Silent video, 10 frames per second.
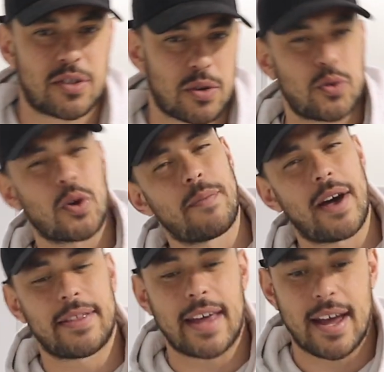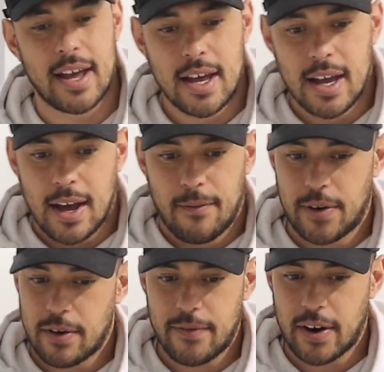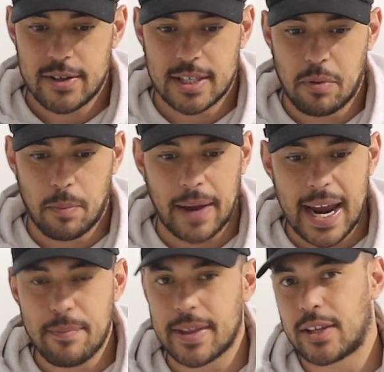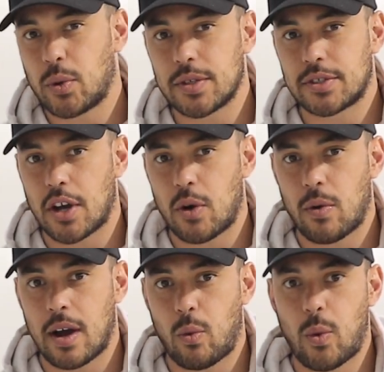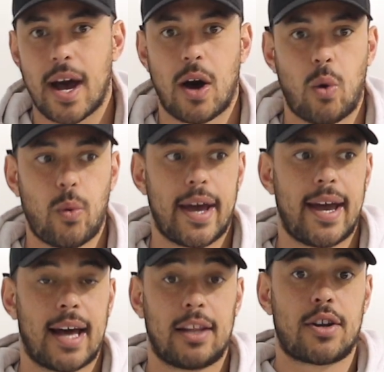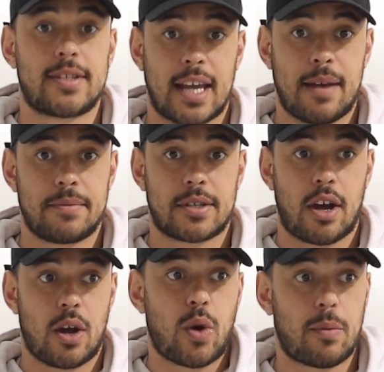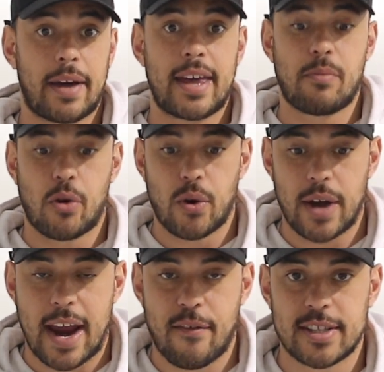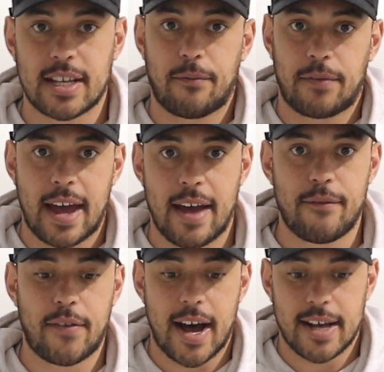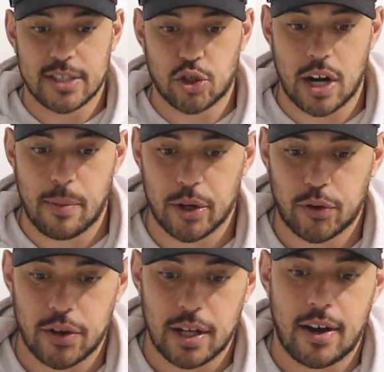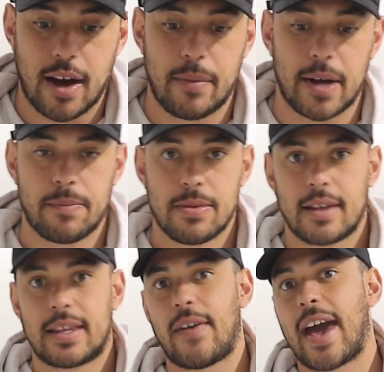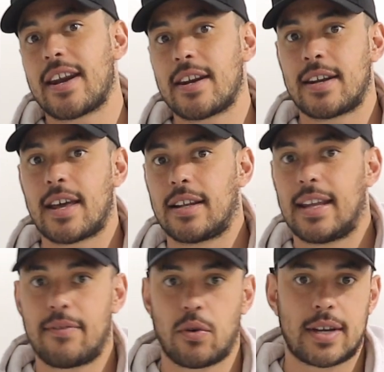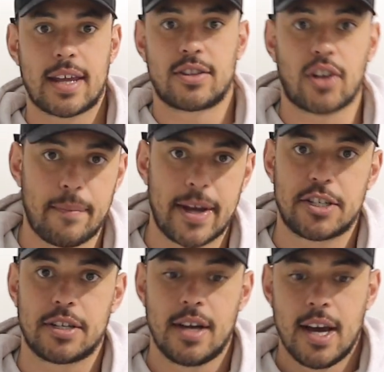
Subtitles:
sort of talk about that. Very, very simple play, but they do it so well, where a lot of teams go quick play the ball, everyone's up flat and fast and trying to push through the line. But they've added another level, another dimension